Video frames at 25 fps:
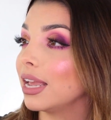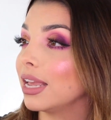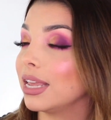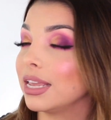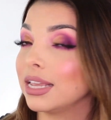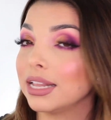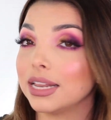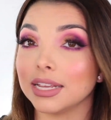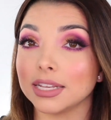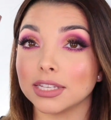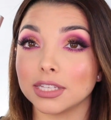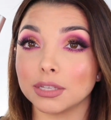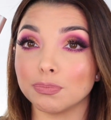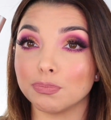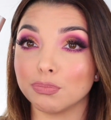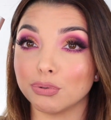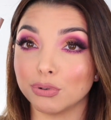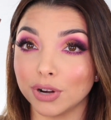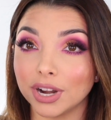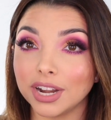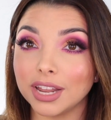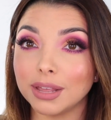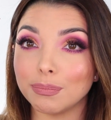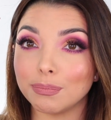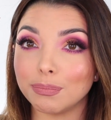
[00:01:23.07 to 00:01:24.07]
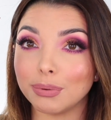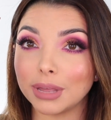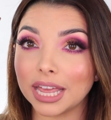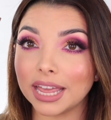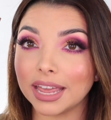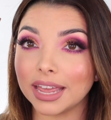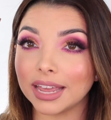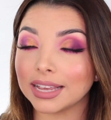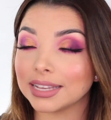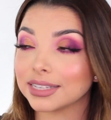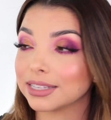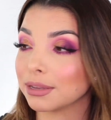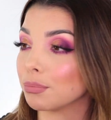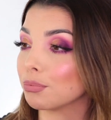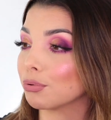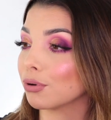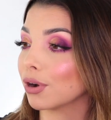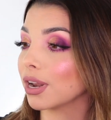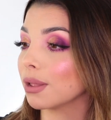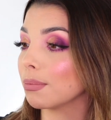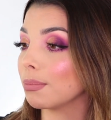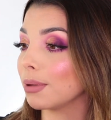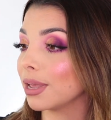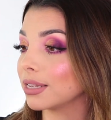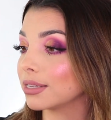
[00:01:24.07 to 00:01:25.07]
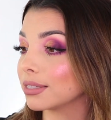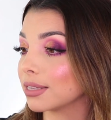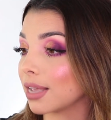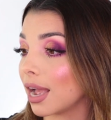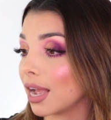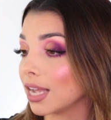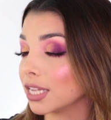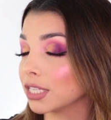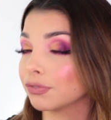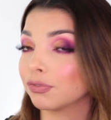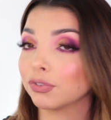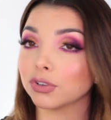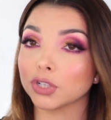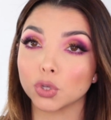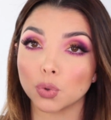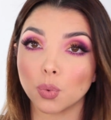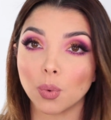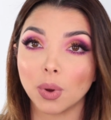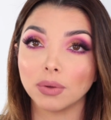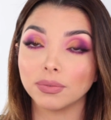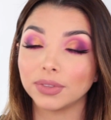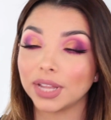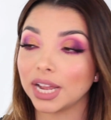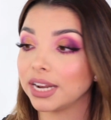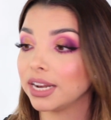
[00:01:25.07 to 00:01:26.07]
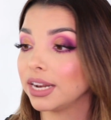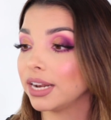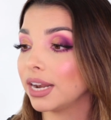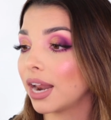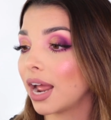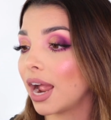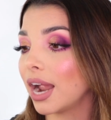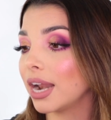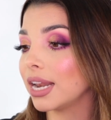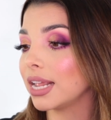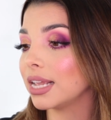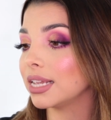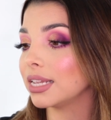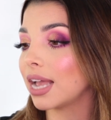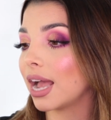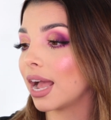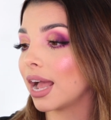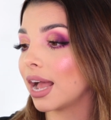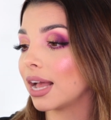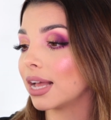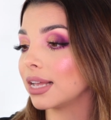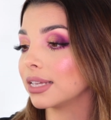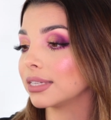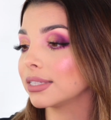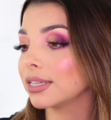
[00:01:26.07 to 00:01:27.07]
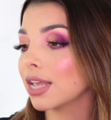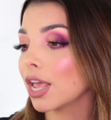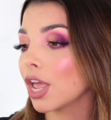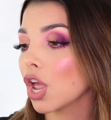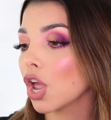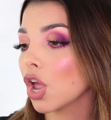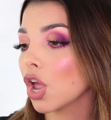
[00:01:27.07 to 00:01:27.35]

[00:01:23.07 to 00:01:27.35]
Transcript: It is pretty big. It's a pretty big size for $12.99. It has